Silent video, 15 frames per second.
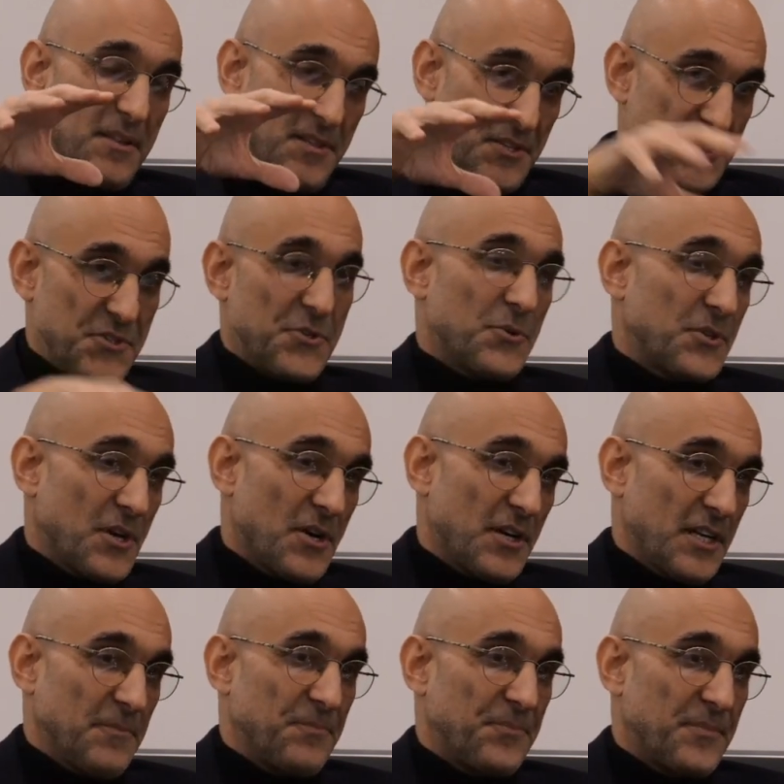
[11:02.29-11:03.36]
This is your
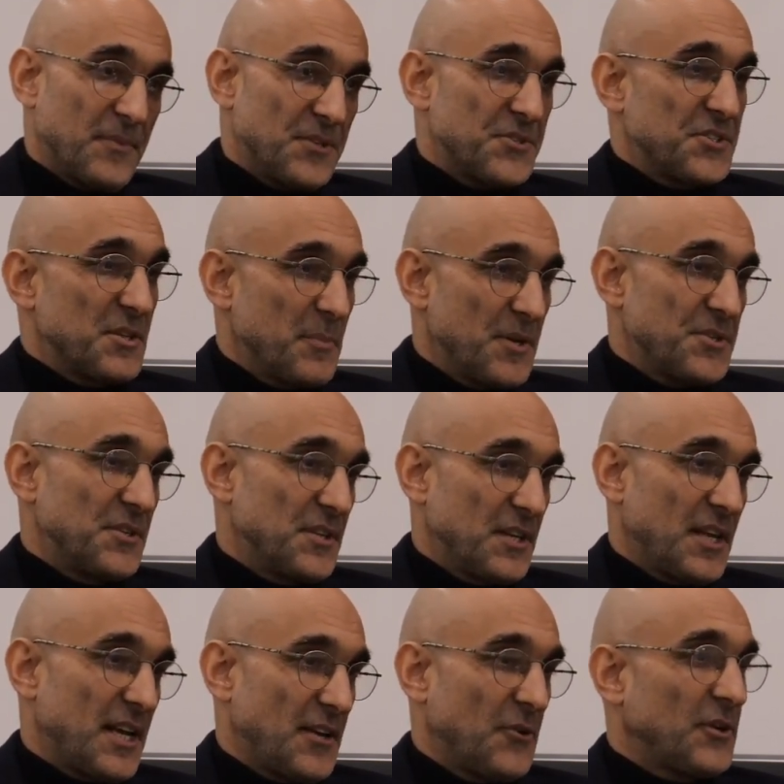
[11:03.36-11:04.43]
target. This is the mission
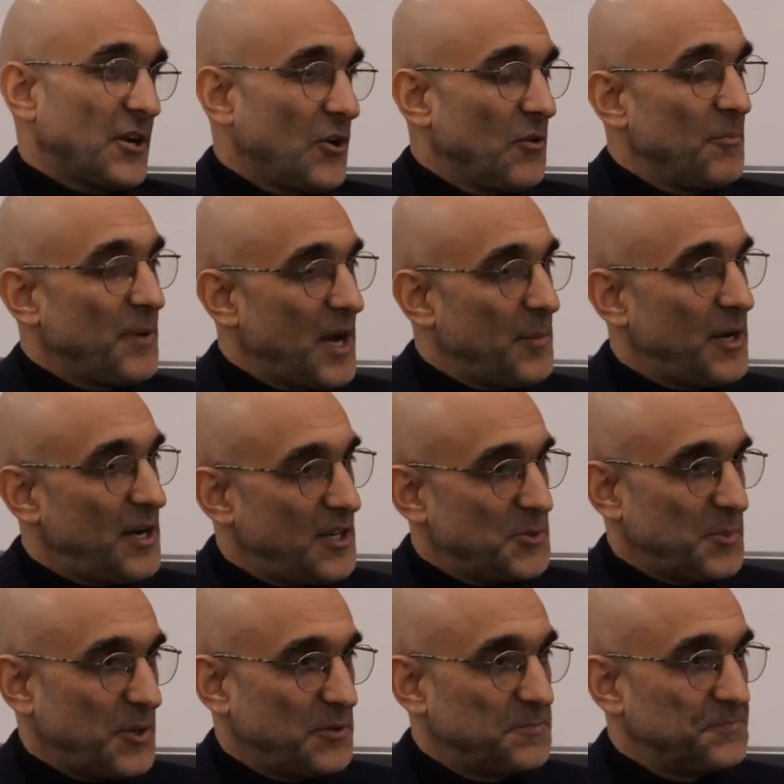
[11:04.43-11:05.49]
today. You're going to go and bomb a
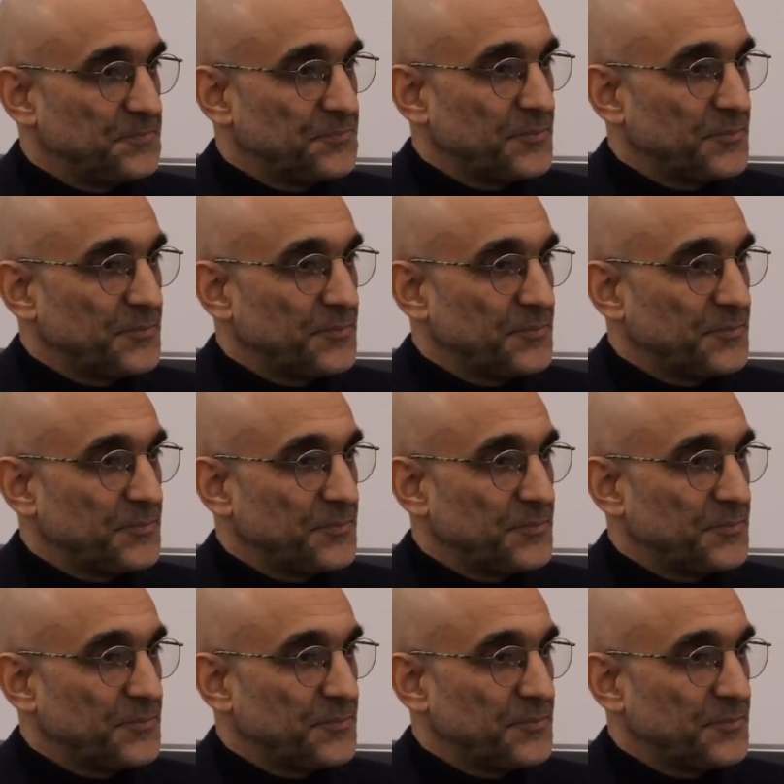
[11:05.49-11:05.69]
hospital.